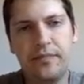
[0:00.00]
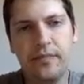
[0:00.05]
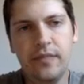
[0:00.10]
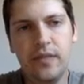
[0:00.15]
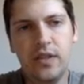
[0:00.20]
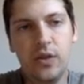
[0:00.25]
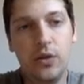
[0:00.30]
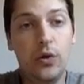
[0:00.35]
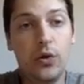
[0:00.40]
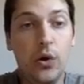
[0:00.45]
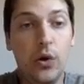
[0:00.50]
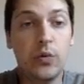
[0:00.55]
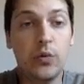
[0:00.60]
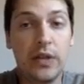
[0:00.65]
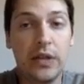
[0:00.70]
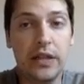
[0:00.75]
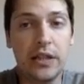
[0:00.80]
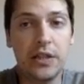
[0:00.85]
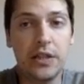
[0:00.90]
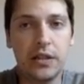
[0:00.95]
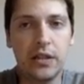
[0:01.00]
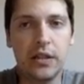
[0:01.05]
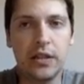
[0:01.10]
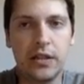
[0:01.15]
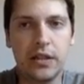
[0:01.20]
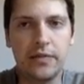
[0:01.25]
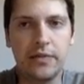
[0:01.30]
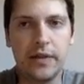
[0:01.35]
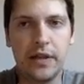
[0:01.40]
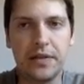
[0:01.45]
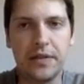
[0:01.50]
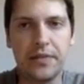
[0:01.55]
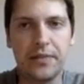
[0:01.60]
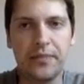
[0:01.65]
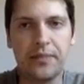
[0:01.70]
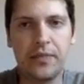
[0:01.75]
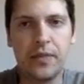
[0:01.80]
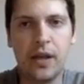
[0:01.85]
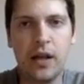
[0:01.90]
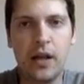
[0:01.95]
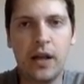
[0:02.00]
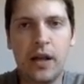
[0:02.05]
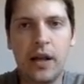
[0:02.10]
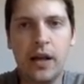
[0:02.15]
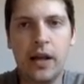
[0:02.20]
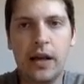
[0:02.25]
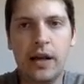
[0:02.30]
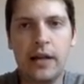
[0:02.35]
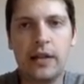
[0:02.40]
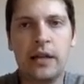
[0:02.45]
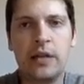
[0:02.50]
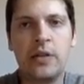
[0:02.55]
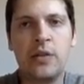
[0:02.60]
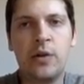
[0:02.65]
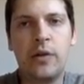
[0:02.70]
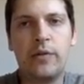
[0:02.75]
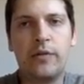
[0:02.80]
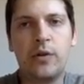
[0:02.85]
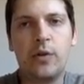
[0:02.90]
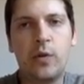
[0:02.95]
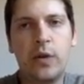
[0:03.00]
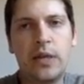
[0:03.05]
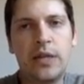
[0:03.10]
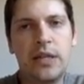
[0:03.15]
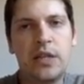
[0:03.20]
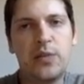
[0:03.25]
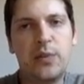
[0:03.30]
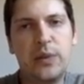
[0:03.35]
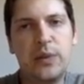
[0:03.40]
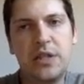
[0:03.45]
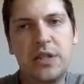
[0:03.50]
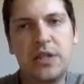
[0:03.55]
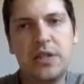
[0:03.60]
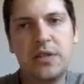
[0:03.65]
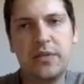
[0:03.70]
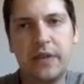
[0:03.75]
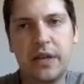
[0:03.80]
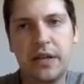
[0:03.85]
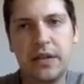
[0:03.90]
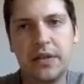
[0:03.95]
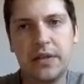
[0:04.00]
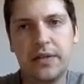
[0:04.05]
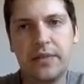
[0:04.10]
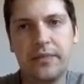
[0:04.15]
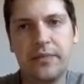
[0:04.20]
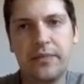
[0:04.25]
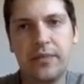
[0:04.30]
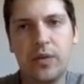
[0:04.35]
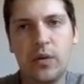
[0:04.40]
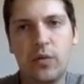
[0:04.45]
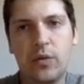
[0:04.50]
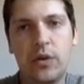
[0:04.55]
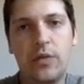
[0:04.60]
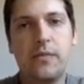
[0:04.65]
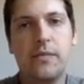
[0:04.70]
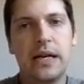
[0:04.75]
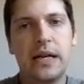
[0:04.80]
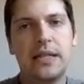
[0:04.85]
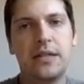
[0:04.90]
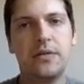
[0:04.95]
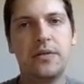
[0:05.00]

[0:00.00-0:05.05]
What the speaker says: So no selection in this phase. And then you have the quasi-species phase, where master